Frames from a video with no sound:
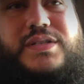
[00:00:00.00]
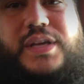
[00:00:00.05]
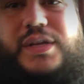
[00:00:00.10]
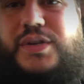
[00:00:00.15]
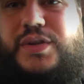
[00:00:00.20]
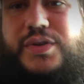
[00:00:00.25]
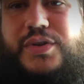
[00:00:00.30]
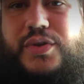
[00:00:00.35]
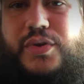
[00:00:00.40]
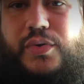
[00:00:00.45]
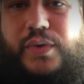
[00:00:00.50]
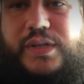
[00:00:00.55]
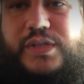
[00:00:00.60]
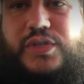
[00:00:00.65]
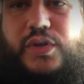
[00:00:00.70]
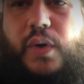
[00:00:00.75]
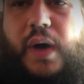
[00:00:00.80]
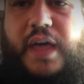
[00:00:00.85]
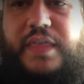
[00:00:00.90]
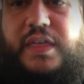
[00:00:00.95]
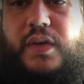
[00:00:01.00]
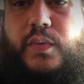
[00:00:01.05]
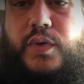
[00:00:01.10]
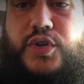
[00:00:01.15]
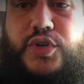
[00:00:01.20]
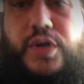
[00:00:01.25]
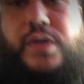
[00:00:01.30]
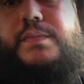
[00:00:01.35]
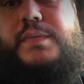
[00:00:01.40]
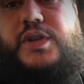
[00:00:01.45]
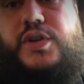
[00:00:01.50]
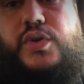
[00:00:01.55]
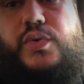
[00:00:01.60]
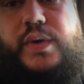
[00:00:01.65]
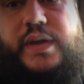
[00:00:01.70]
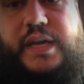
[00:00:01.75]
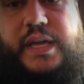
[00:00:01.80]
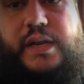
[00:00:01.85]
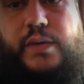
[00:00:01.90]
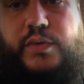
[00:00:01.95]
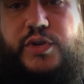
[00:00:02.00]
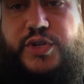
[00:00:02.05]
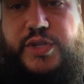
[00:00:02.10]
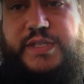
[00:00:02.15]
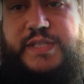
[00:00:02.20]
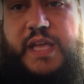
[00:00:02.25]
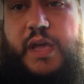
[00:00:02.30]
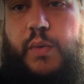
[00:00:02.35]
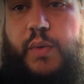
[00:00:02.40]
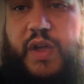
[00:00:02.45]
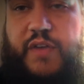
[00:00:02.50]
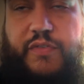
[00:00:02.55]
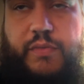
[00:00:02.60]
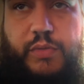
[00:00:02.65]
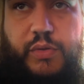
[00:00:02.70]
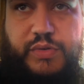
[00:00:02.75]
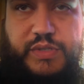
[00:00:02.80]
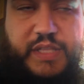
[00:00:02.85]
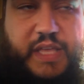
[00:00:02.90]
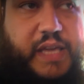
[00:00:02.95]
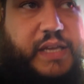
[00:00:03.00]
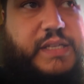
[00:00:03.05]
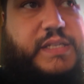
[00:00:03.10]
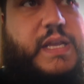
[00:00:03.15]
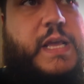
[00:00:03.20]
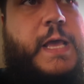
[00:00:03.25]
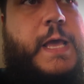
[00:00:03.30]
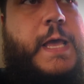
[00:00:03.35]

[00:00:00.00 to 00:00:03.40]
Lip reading: thing to do. And so I think we shouldn't be doing it, and we should stay away from those things.